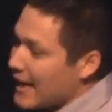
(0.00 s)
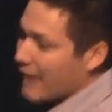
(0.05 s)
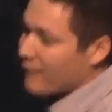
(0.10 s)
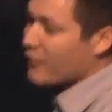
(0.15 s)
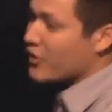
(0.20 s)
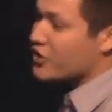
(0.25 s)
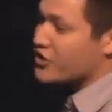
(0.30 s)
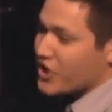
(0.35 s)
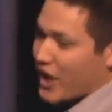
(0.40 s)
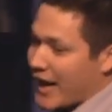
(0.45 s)

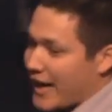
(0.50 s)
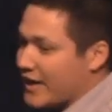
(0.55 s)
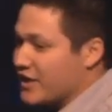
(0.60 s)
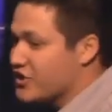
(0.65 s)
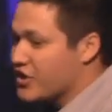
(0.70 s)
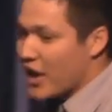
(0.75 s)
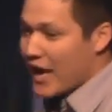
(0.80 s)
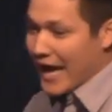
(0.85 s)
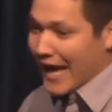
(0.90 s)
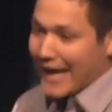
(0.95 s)
never
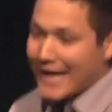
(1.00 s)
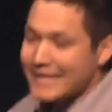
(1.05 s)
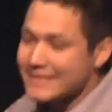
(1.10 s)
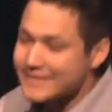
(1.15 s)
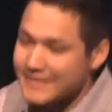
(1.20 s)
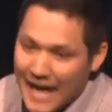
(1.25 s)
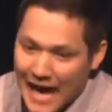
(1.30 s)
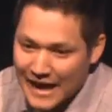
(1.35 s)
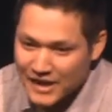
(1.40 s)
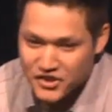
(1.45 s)
changed, is
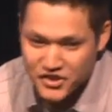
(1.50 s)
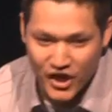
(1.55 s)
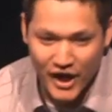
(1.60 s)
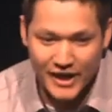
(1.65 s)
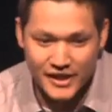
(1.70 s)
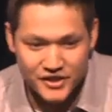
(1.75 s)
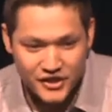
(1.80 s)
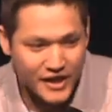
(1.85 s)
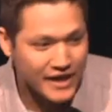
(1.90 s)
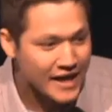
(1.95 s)
not
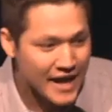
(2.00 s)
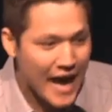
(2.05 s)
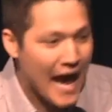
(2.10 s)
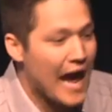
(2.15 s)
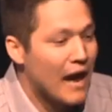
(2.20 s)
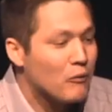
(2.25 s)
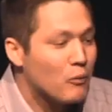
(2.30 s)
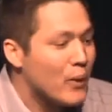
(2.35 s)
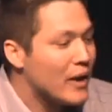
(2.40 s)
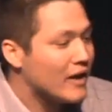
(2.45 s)
changing,
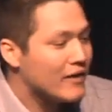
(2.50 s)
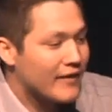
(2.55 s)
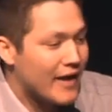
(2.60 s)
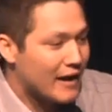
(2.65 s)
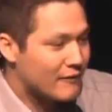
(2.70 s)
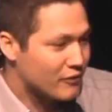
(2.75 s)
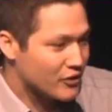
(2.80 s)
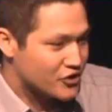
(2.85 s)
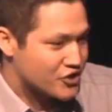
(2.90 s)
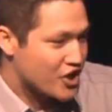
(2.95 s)
and will never